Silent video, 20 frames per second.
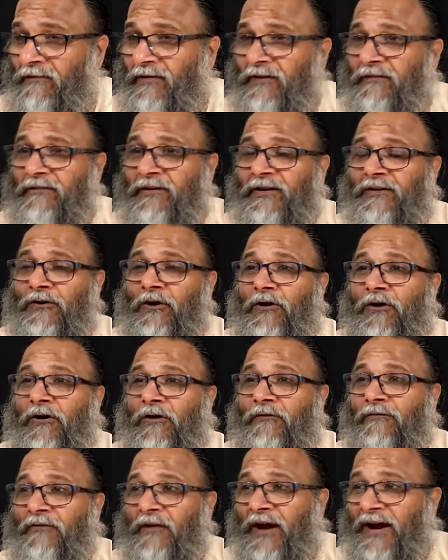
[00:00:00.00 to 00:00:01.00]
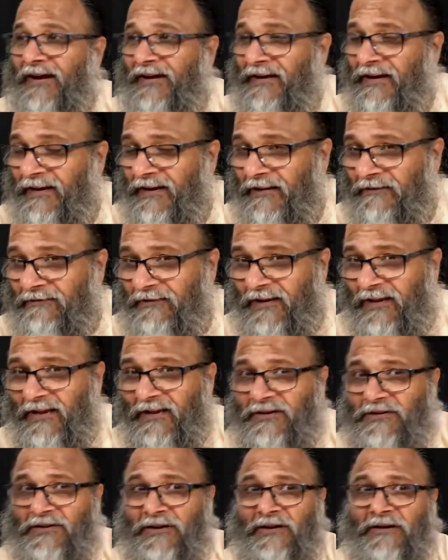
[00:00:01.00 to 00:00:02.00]
when we talk of
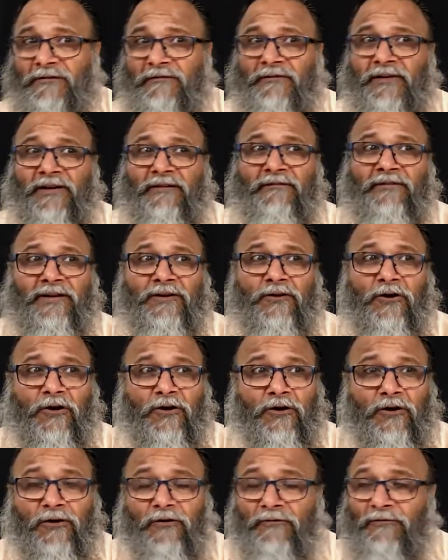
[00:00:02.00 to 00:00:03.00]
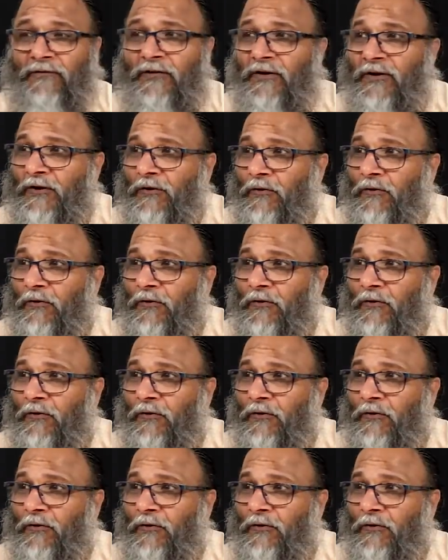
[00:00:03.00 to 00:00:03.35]
identification, when we talk of